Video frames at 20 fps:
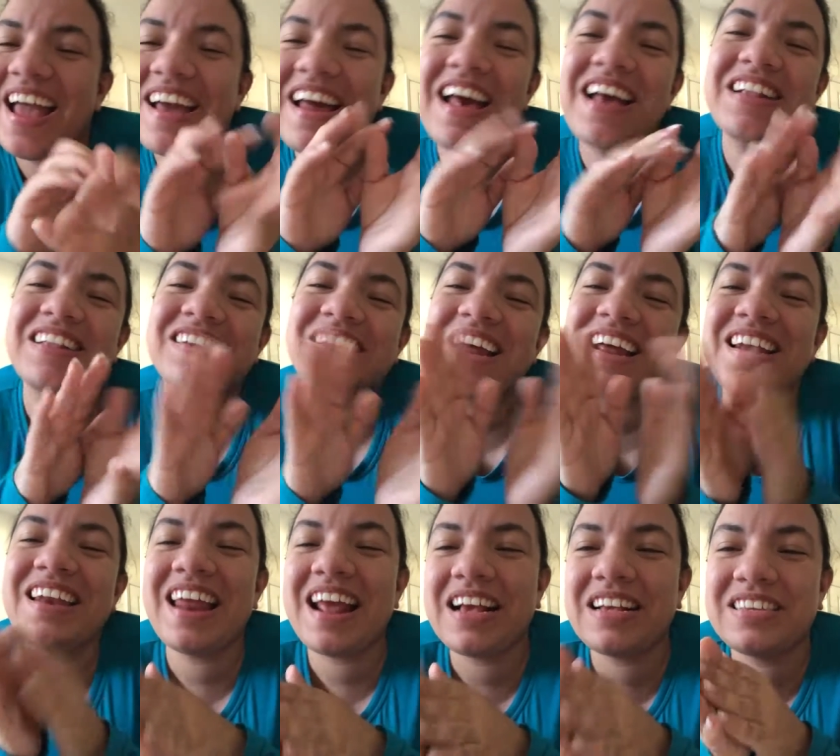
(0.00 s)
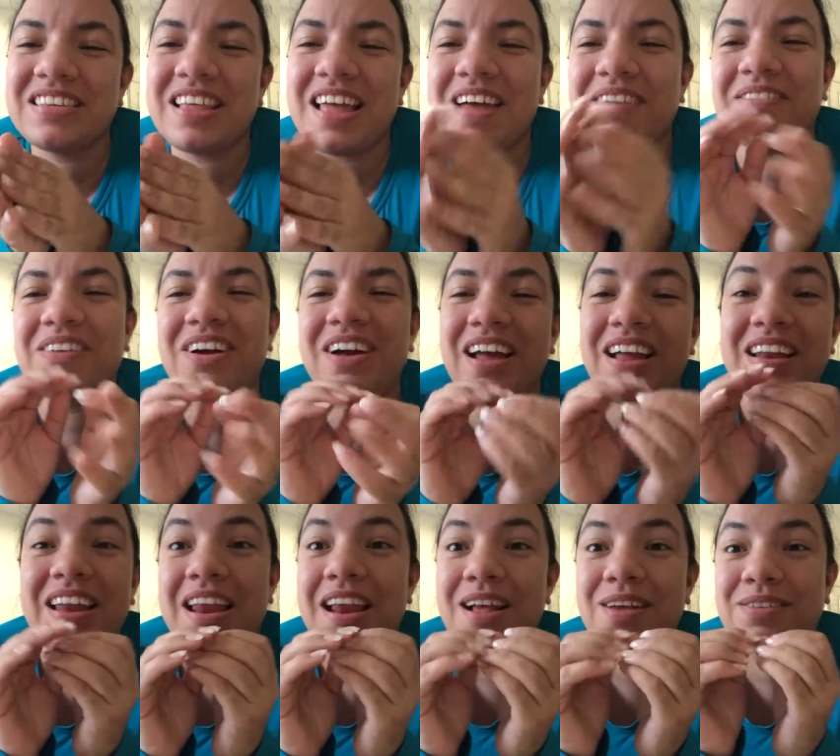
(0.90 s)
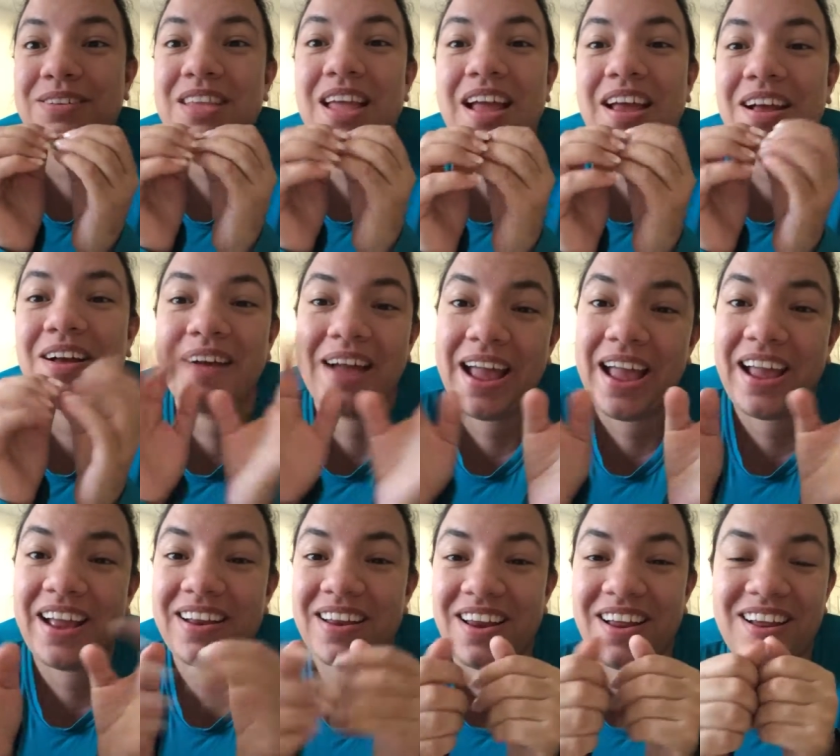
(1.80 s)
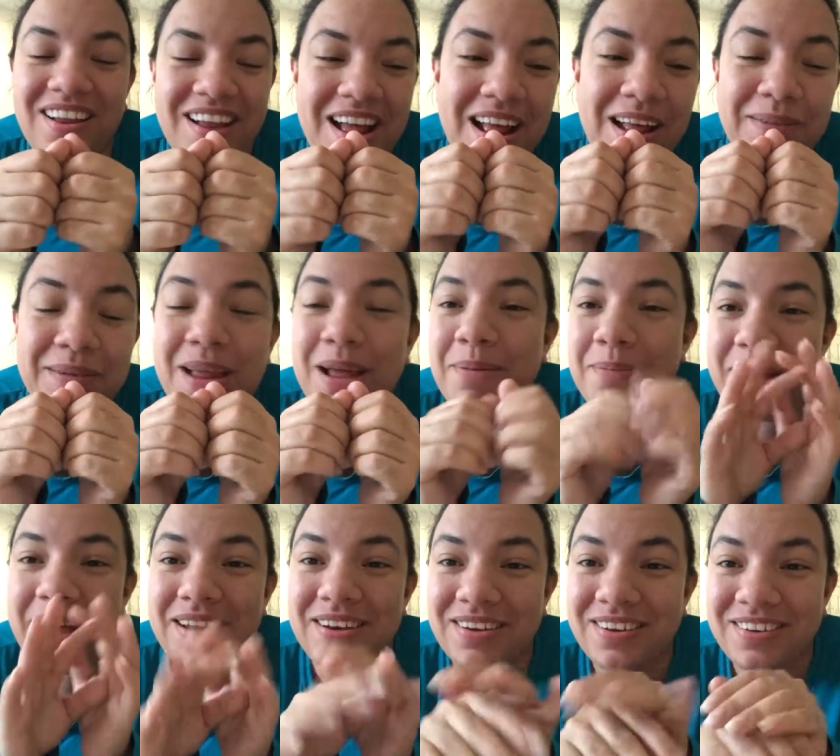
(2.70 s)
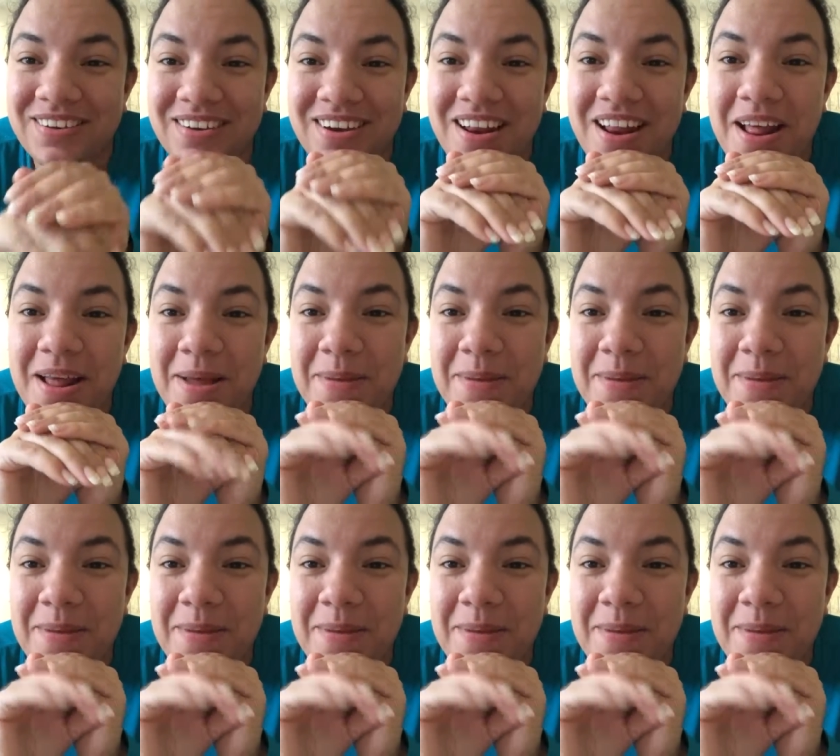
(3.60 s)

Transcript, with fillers: I got to that next level, and then I was like, oh, heck no, I'm not about to